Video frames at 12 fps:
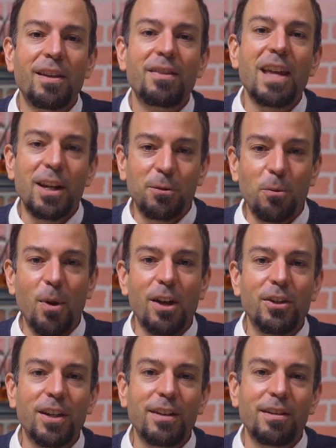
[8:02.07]
Thanks for
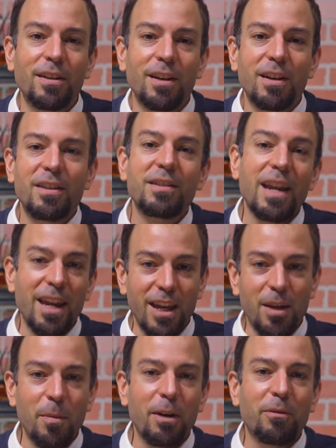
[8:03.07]
watching. Stay
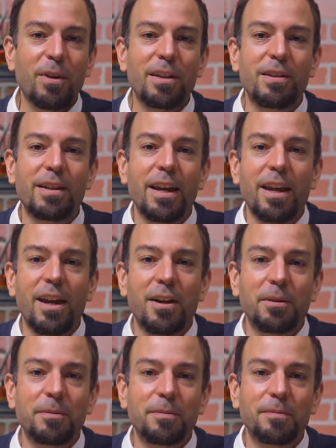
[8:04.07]
inky, my friends. Take
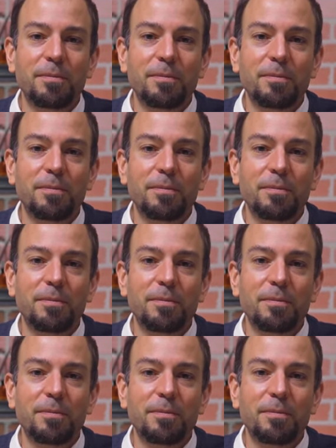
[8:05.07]
care.